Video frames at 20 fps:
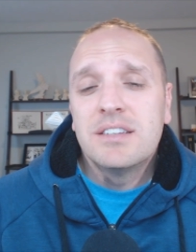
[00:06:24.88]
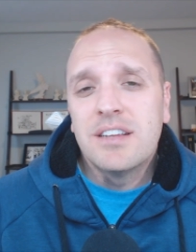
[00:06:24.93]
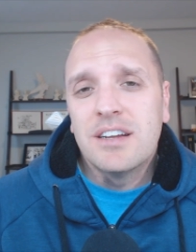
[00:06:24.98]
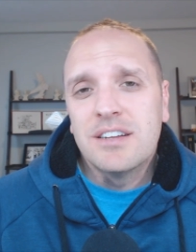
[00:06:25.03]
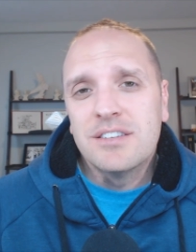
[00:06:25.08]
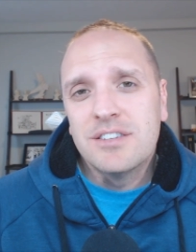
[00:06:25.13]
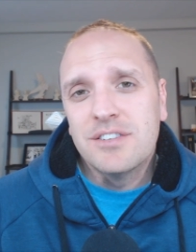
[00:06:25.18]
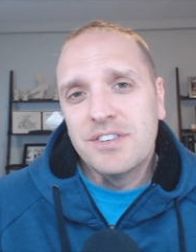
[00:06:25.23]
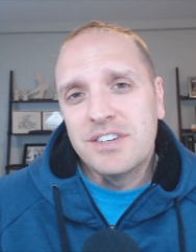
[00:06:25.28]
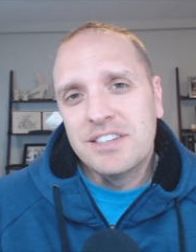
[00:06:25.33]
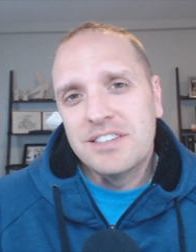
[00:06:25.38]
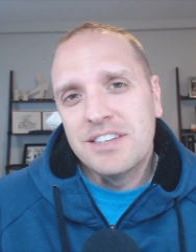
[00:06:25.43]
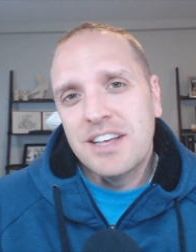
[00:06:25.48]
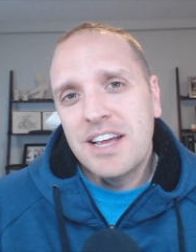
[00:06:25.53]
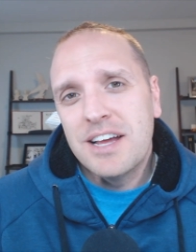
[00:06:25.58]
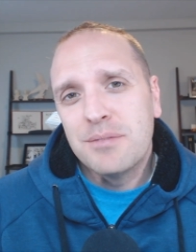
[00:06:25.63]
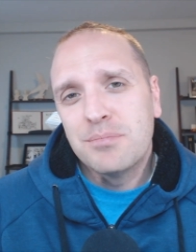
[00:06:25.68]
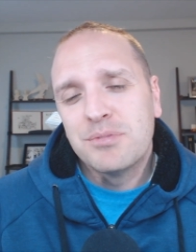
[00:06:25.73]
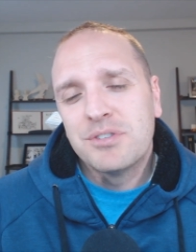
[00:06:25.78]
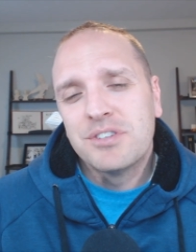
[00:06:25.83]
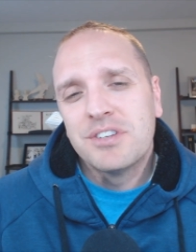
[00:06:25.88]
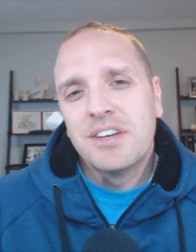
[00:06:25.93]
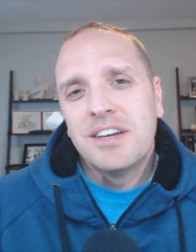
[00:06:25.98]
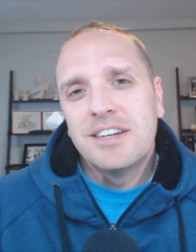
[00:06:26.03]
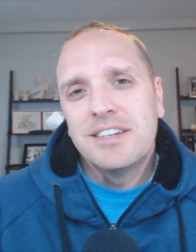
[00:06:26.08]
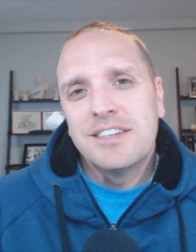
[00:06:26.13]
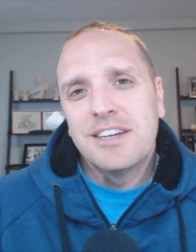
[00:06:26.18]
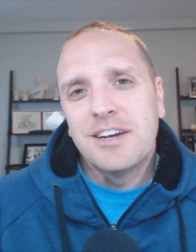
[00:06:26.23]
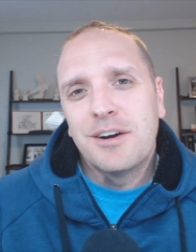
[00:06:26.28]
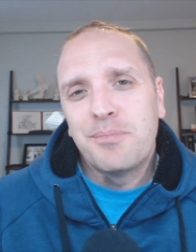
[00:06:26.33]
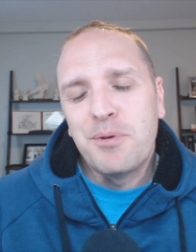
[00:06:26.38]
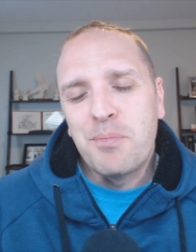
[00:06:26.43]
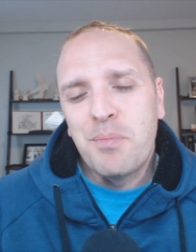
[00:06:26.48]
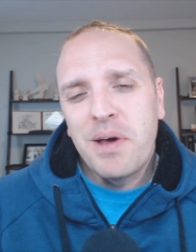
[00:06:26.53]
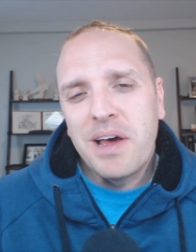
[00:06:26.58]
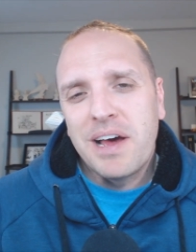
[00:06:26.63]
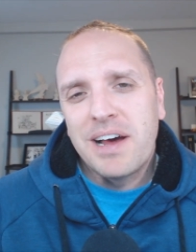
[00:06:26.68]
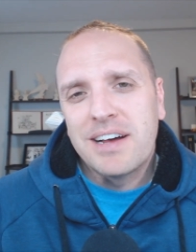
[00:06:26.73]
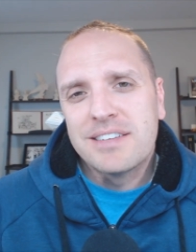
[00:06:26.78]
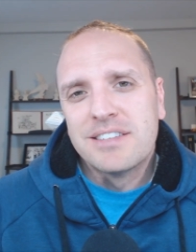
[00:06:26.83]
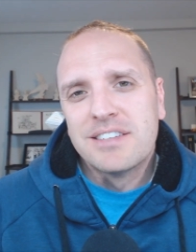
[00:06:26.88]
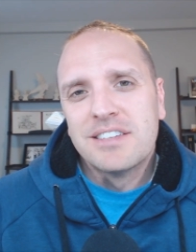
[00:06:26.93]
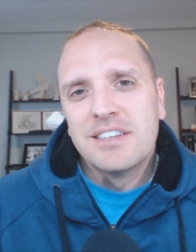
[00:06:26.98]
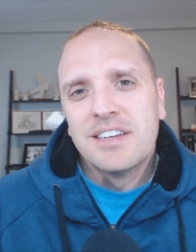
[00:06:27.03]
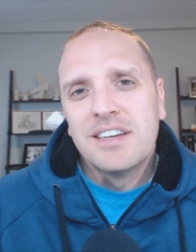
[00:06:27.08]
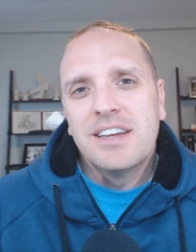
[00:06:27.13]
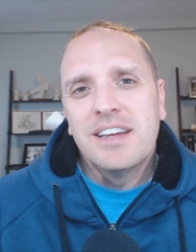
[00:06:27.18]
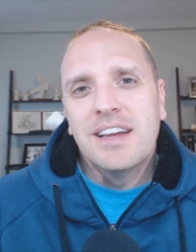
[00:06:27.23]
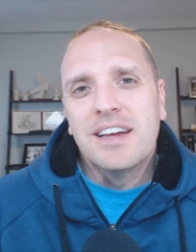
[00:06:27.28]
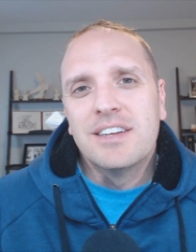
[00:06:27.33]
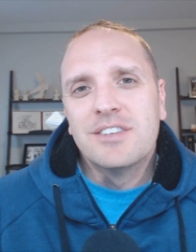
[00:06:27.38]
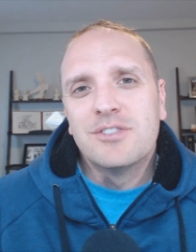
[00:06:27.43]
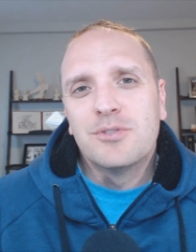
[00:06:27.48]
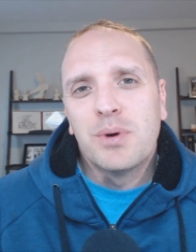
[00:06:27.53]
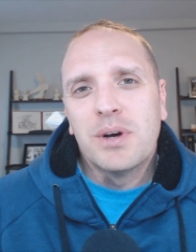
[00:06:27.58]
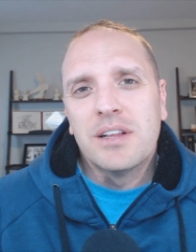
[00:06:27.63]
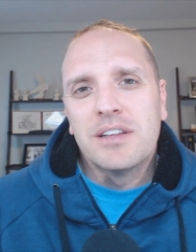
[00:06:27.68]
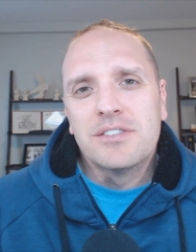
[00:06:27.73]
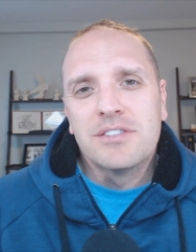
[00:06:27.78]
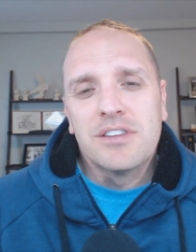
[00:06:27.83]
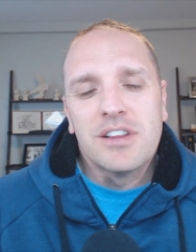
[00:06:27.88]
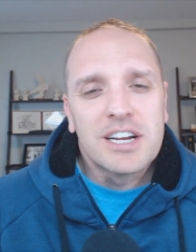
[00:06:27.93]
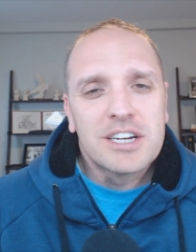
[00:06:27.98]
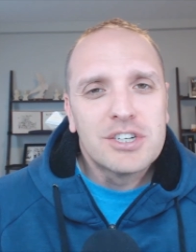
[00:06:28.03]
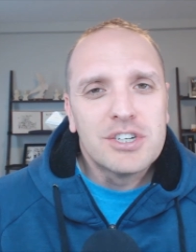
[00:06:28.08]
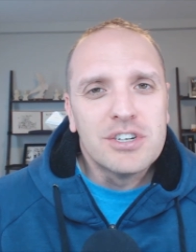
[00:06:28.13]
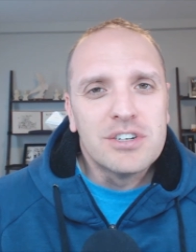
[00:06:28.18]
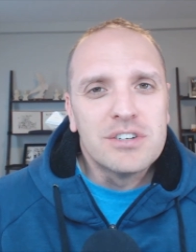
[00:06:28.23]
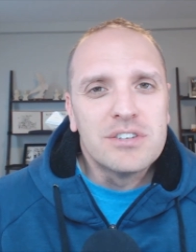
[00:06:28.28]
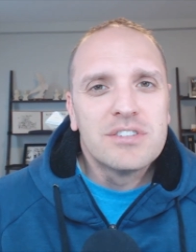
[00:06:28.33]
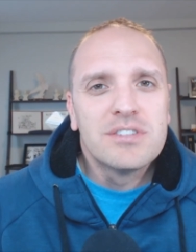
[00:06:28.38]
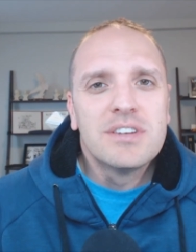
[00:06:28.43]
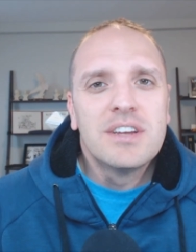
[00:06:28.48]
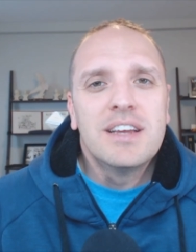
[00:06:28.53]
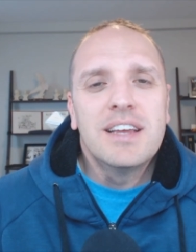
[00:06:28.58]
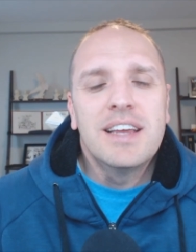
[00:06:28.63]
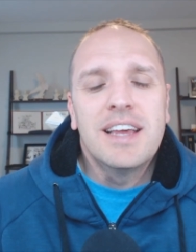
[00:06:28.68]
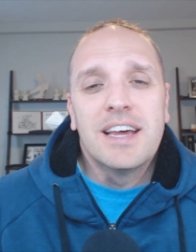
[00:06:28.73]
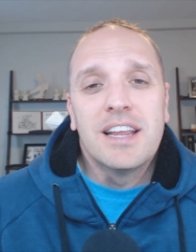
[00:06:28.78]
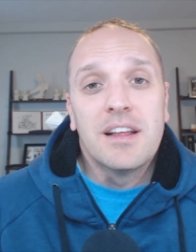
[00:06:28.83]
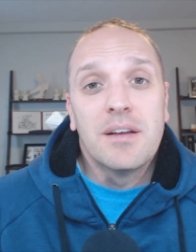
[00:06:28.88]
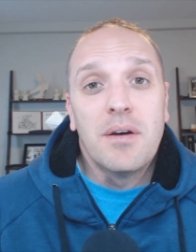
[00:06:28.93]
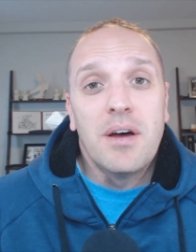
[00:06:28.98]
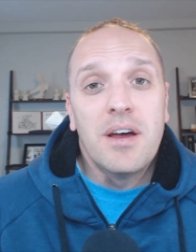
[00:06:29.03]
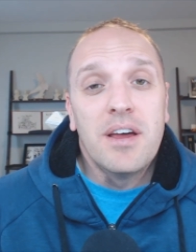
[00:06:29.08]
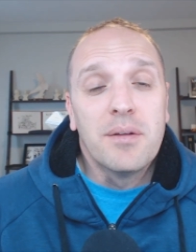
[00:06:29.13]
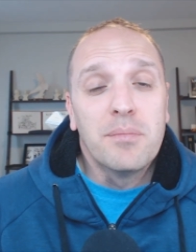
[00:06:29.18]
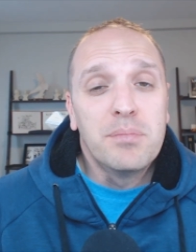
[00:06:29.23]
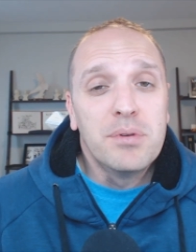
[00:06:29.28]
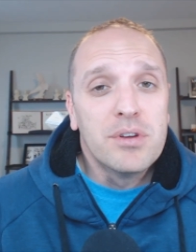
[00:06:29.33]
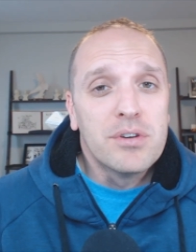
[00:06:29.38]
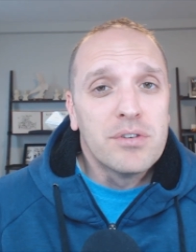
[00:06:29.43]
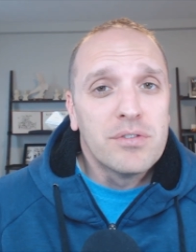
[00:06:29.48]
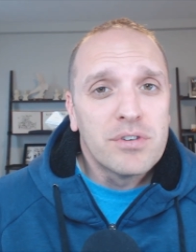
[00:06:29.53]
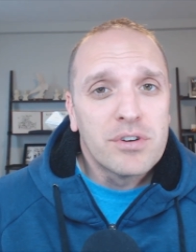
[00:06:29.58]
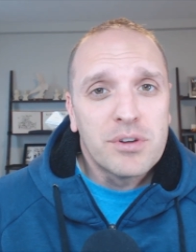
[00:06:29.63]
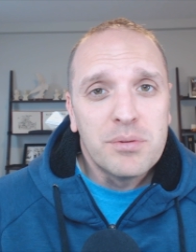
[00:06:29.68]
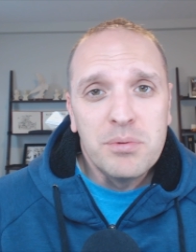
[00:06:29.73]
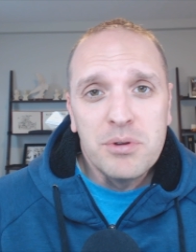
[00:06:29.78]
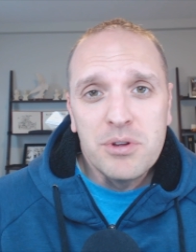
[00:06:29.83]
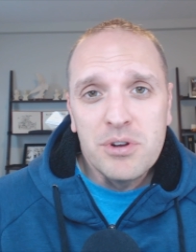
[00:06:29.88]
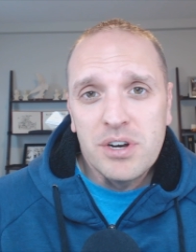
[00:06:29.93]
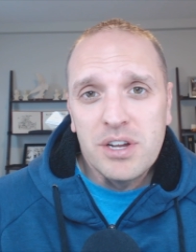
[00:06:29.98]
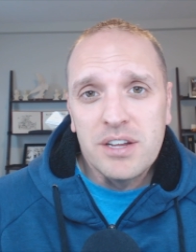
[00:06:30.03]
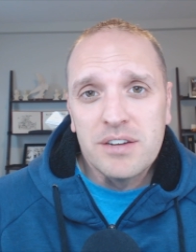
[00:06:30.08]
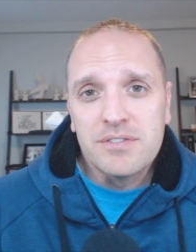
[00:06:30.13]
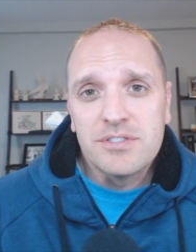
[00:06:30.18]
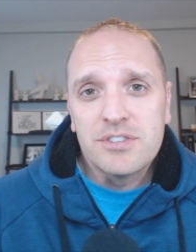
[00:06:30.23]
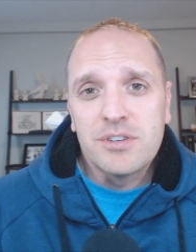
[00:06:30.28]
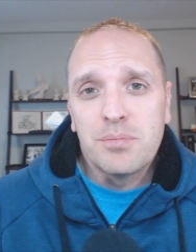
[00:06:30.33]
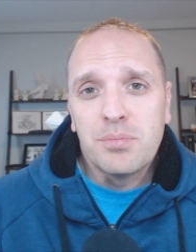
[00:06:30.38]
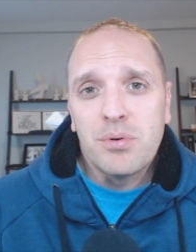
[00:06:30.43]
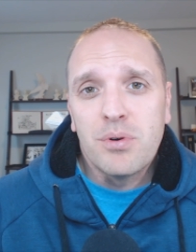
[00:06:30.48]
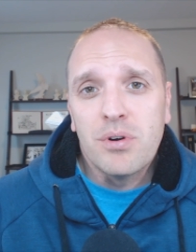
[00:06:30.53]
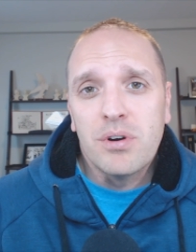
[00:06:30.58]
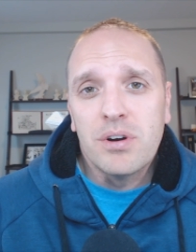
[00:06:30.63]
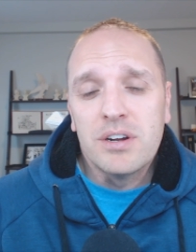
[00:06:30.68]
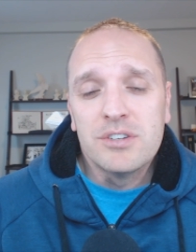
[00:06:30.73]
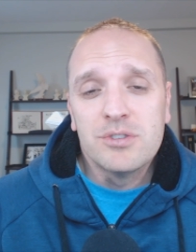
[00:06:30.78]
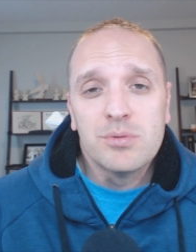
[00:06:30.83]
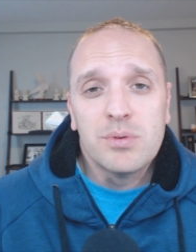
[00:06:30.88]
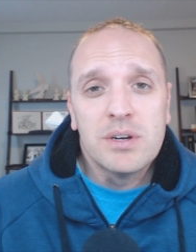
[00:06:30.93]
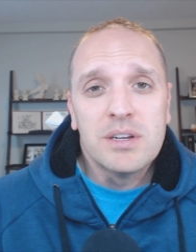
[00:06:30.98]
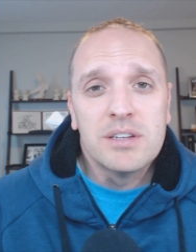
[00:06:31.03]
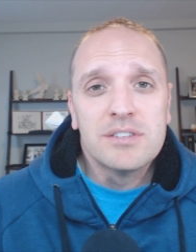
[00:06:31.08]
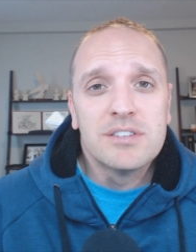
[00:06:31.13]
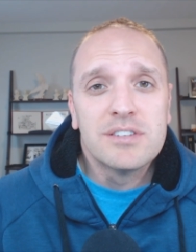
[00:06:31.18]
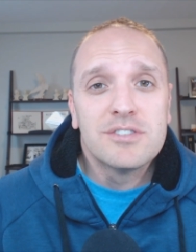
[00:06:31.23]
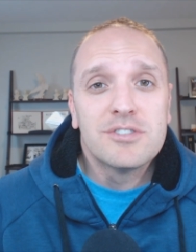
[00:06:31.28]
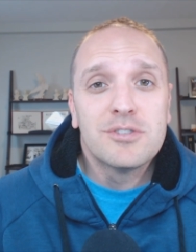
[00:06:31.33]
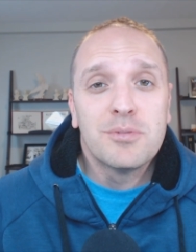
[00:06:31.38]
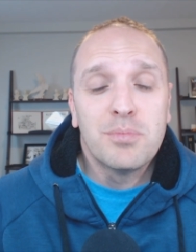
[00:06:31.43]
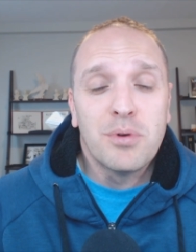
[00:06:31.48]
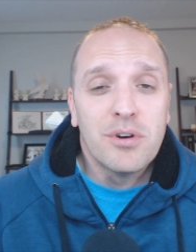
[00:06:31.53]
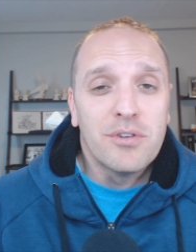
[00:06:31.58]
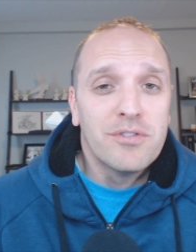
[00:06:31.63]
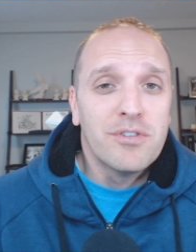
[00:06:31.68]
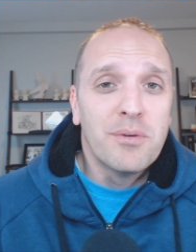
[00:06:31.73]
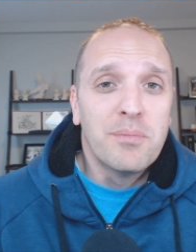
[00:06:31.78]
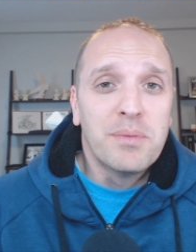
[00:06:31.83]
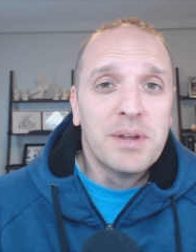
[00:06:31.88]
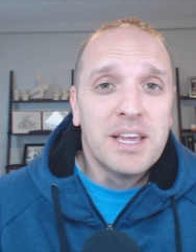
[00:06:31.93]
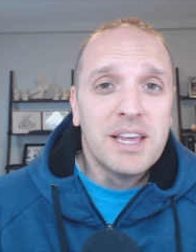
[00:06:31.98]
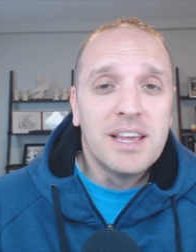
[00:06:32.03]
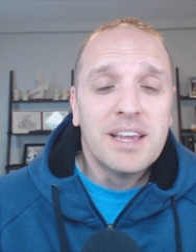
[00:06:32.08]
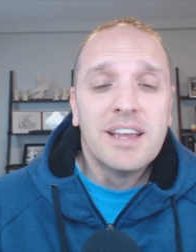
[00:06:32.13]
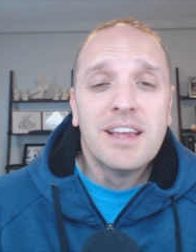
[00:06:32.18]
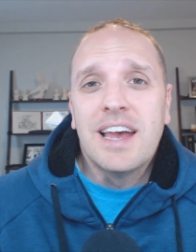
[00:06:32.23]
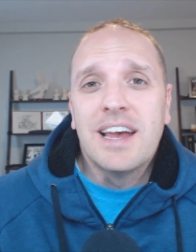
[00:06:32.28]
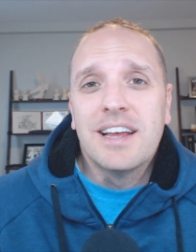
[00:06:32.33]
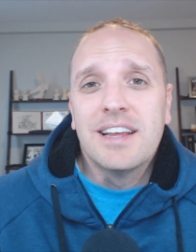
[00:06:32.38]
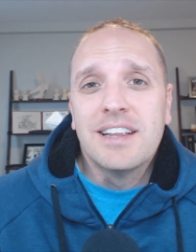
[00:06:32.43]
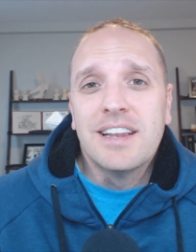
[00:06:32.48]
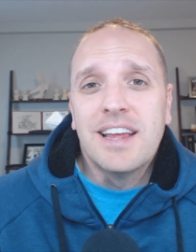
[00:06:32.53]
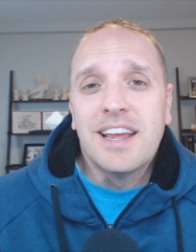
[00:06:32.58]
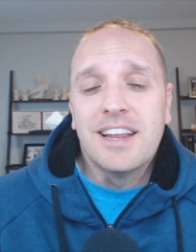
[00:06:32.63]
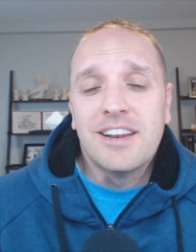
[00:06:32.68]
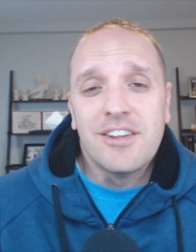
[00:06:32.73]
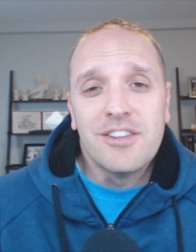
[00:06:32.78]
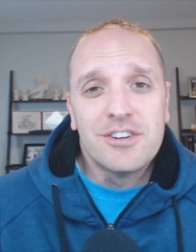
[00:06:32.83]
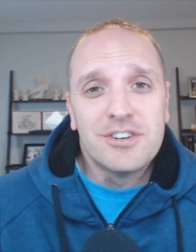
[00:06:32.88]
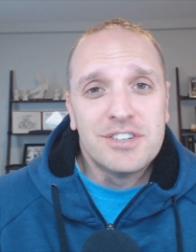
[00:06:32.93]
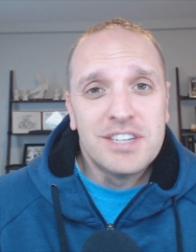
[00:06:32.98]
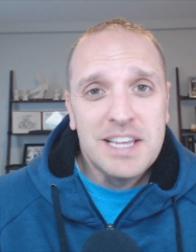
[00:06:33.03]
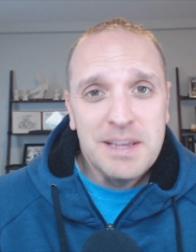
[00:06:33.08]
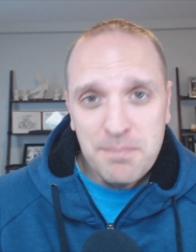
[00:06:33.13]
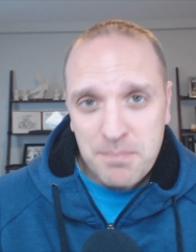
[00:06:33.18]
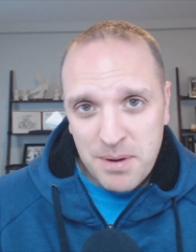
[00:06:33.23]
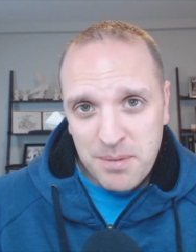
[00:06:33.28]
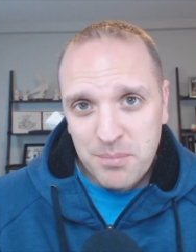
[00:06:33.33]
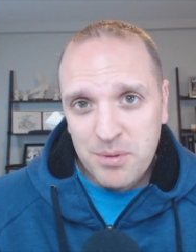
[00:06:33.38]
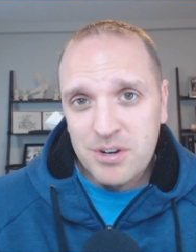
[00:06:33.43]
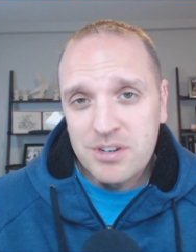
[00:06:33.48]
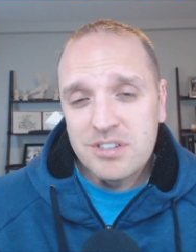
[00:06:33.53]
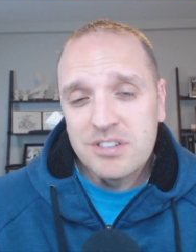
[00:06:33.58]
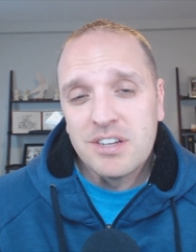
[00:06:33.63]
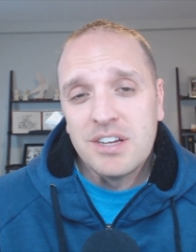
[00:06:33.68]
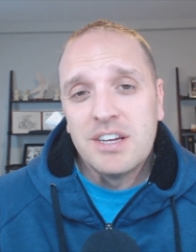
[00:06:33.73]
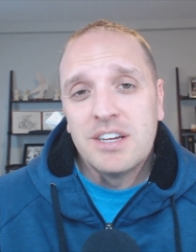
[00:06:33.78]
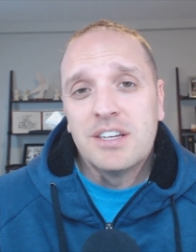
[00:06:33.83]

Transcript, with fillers: tons of exams to help you pass, as well as lectures and a beautiful community of support, as well as support from me and other team members.